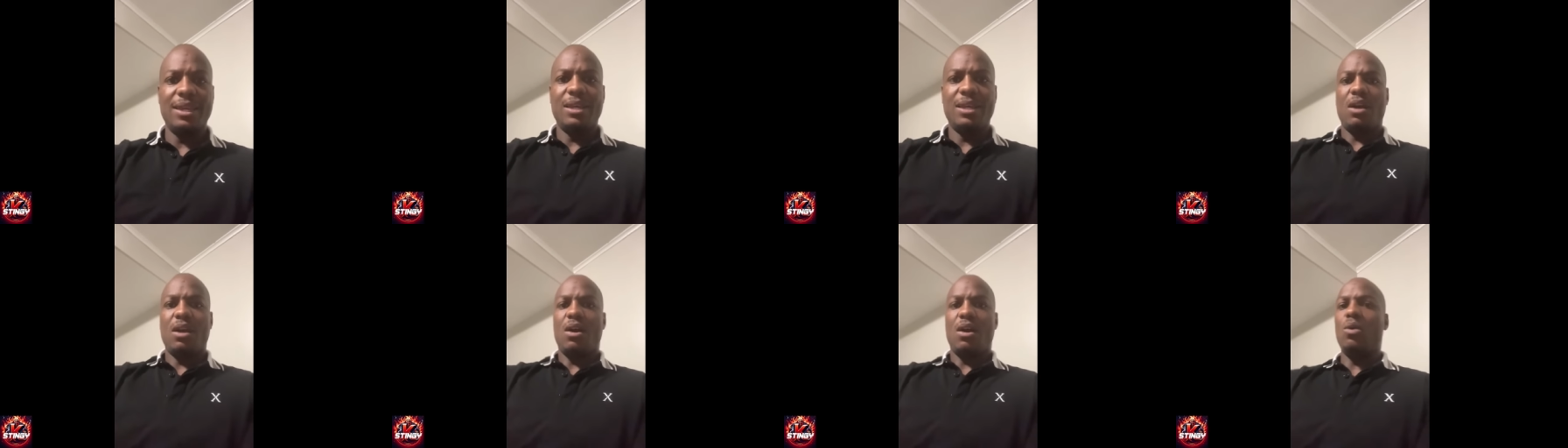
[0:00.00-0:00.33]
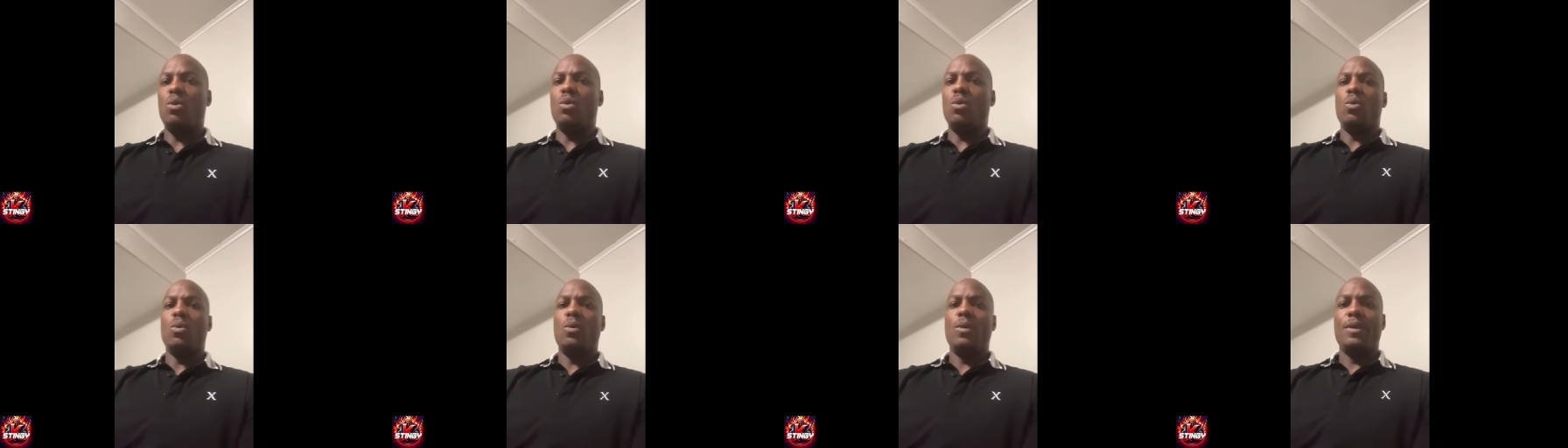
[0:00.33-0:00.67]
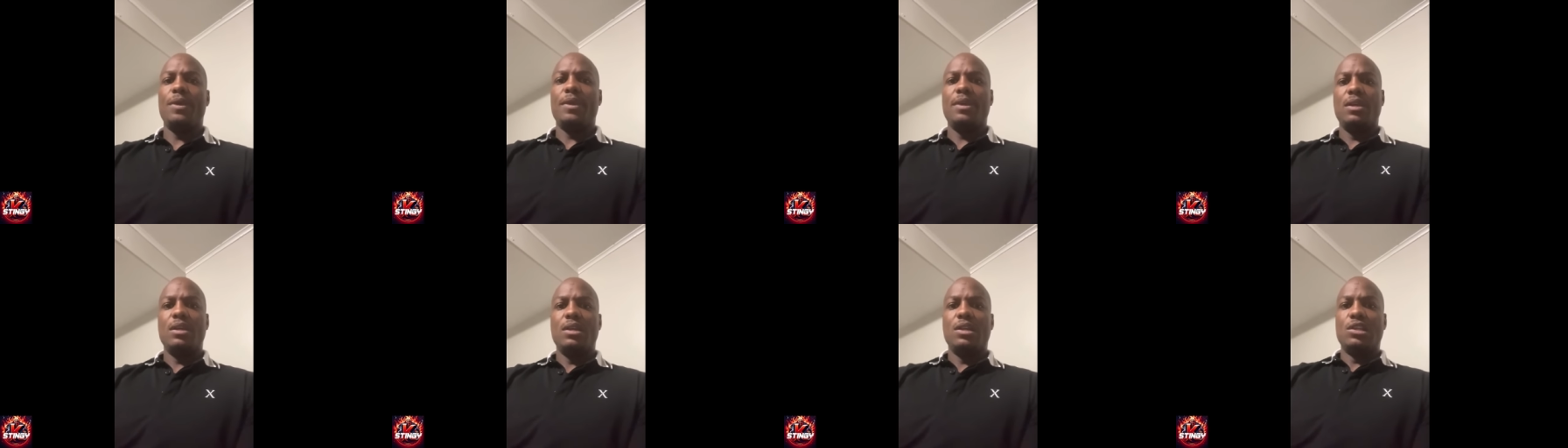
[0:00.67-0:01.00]
Oh,
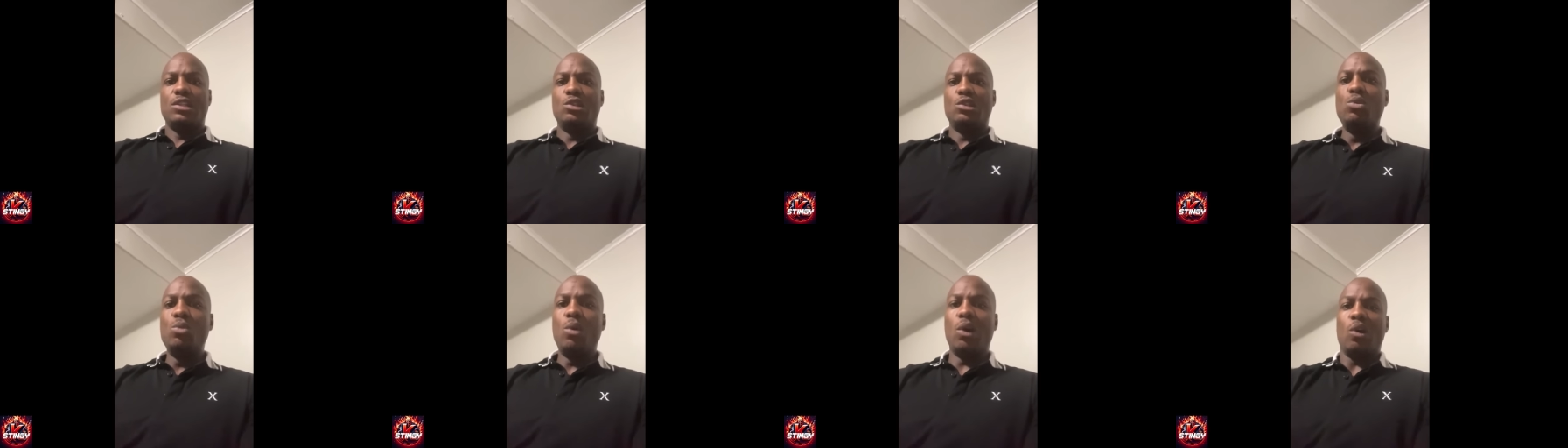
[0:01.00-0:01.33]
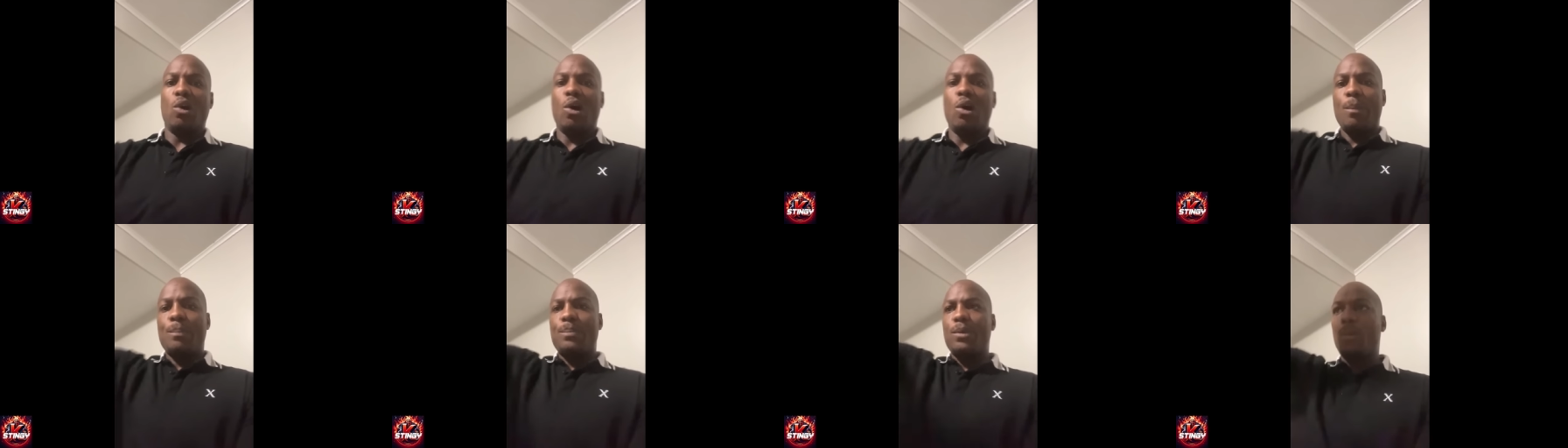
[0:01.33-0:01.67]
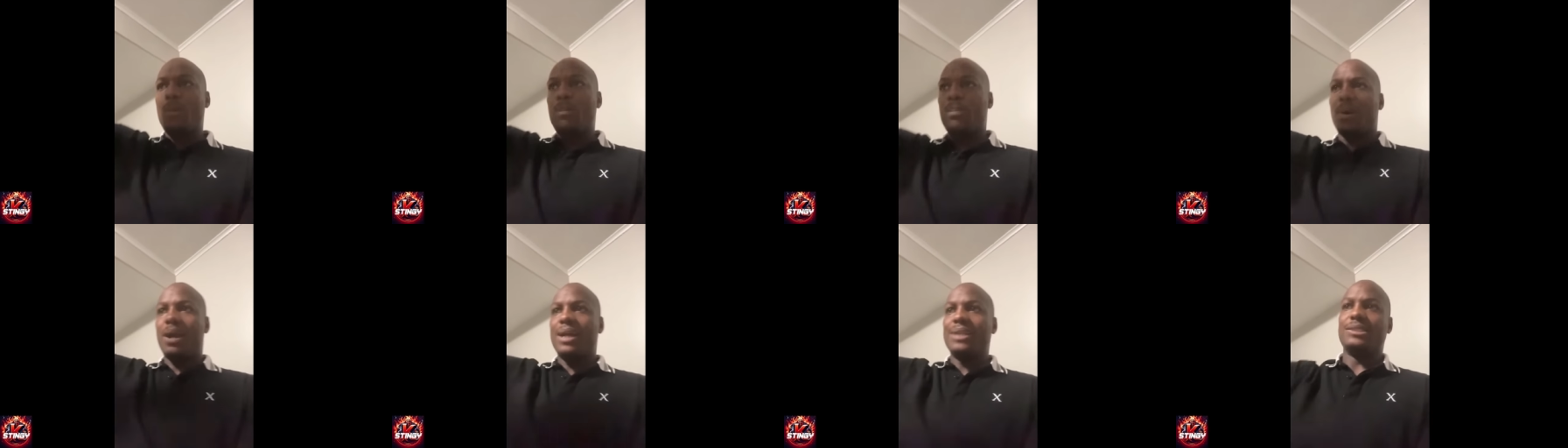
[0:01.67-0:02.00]
you want to up your
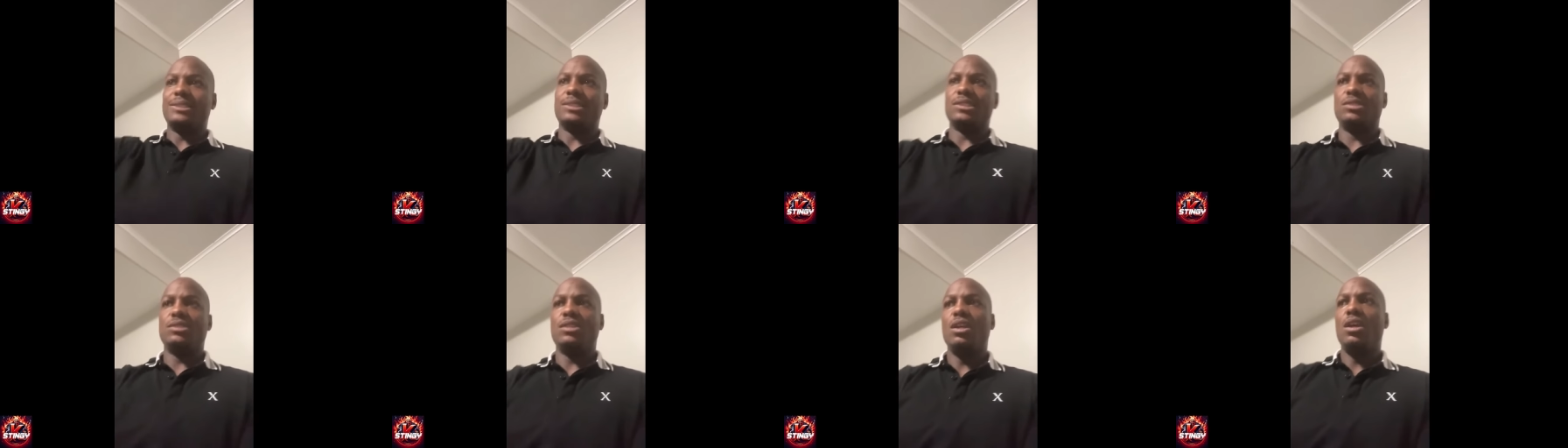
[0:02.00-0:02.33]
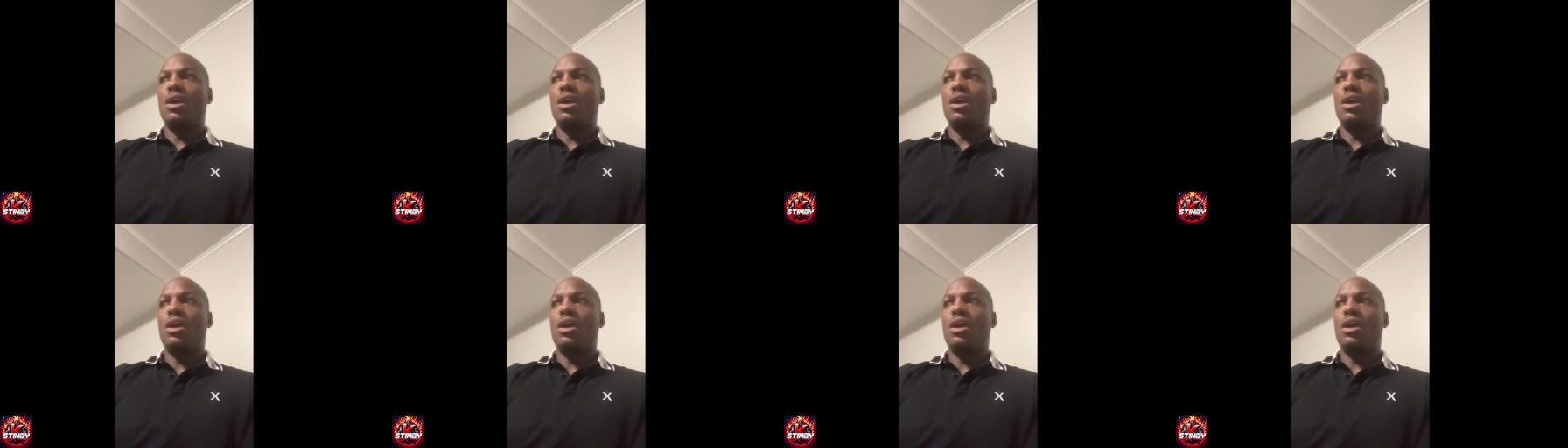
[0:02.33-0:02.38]
prices.